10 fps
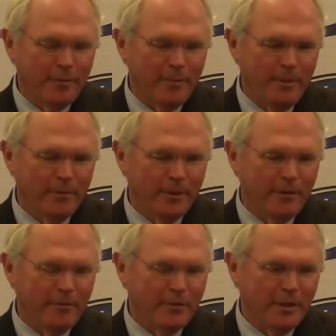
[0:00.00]
people to
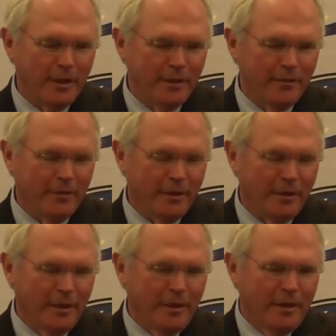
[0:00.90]
understand
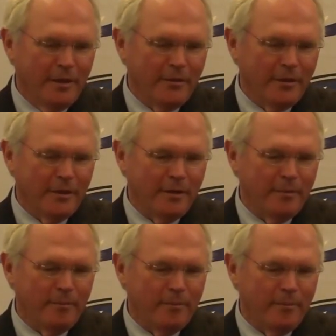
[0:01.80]
the
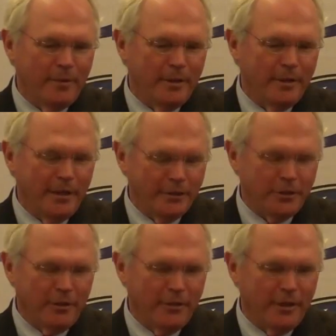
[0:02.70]

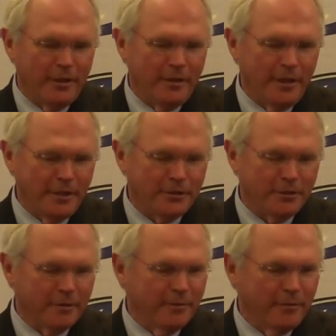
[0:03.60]

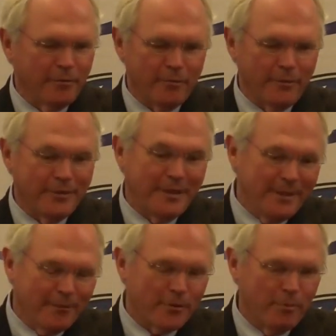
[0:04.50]
nature of sort of the
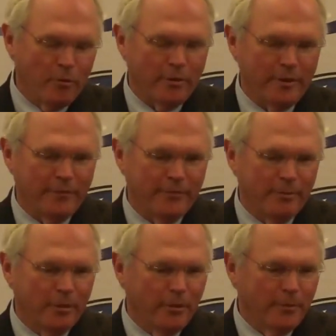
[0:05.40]
team sport of
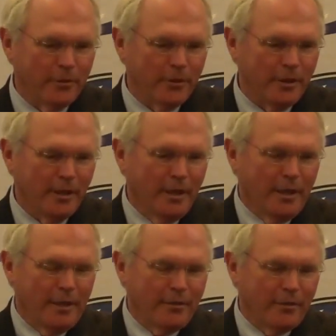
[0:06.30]
diplomacy.
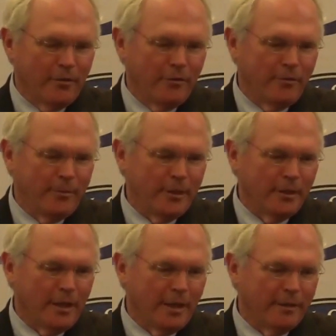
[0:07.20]
So there'll be a
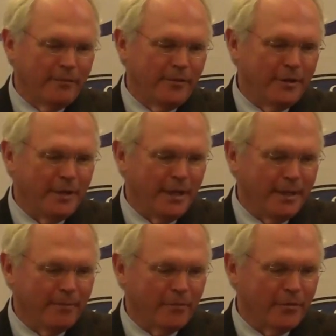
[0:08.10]
lot of
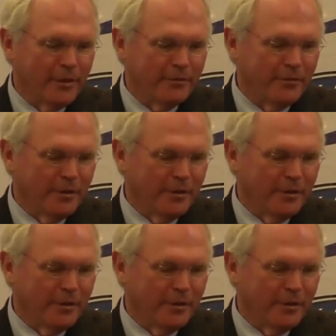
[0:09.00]
names that